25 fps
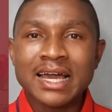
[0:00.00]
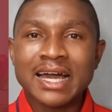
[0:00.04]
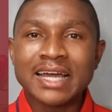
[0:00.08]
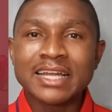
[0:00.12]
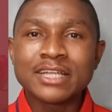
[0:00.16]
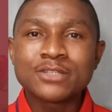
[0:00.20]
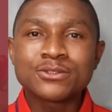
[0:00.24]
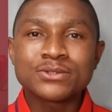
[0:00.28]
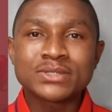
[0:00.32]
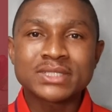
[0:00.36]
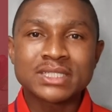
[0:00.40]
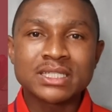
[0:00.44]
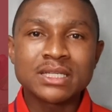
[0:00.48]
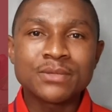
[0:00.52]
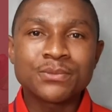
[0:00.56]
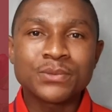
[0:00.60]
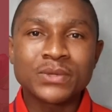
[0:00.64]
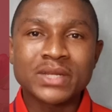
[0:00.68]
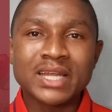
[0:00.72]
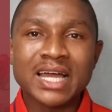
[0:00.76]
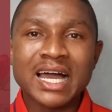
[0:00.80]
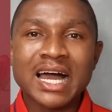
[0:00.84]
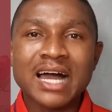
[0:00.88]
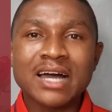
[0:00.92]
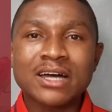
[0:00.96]
I need to sleep
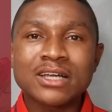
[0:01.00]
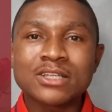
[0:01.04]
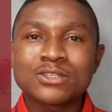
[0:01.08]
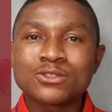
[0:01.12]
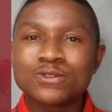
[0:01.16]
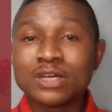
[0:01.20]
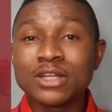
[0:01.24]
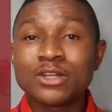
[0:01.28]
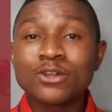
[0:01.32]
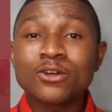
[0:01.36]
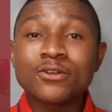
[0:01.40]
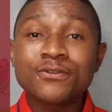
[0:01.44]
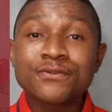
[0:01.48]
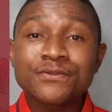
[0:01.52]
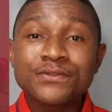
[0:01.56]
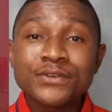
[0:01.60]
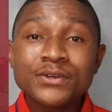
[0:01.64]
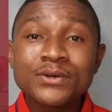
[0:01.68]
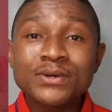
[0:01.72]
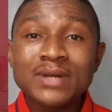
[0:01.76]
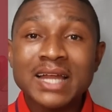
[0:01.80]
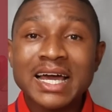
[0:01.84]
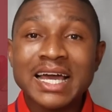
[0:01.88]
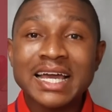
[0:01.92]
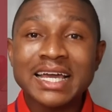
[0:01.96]
with her and not
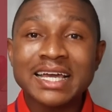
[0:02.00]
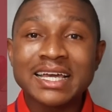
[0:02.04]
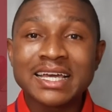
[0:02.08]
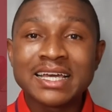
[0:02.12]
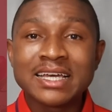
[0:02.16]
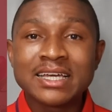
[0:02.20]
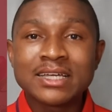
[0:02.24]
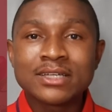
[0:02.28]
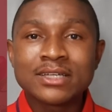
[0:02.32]
feel like